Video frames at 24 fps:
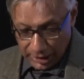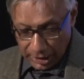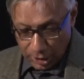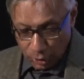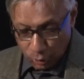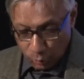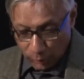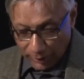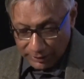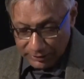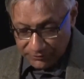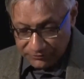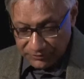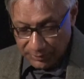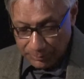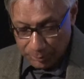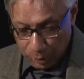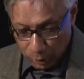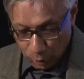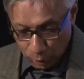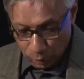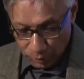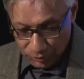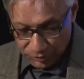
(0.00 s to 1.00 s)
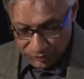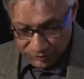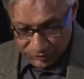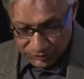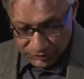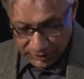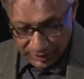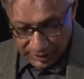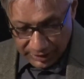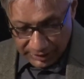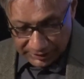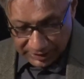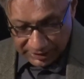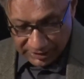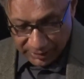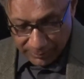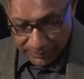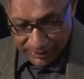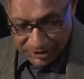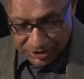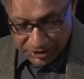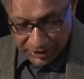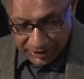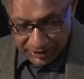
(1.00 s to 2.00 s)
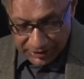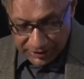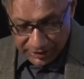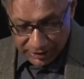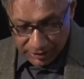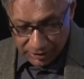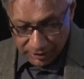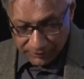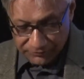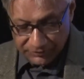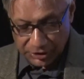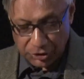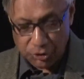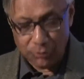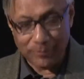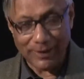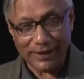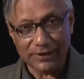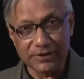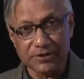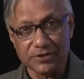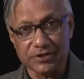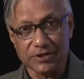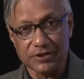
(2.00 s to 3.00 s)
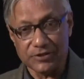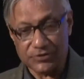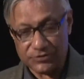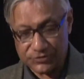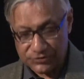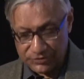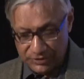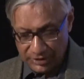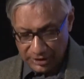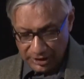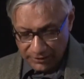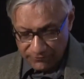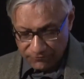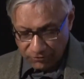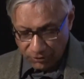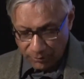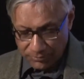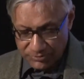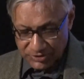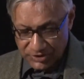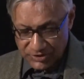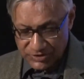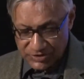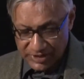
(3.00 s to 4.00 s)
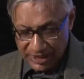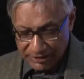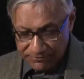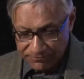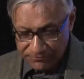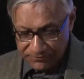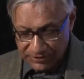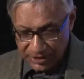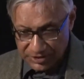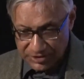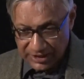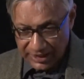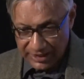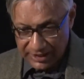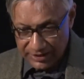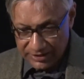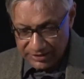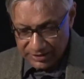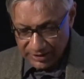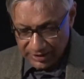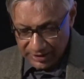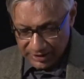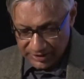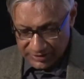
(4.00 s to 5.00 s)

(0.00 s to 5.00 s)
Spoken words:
One of them holds that the material of the humanities forms a self-contained,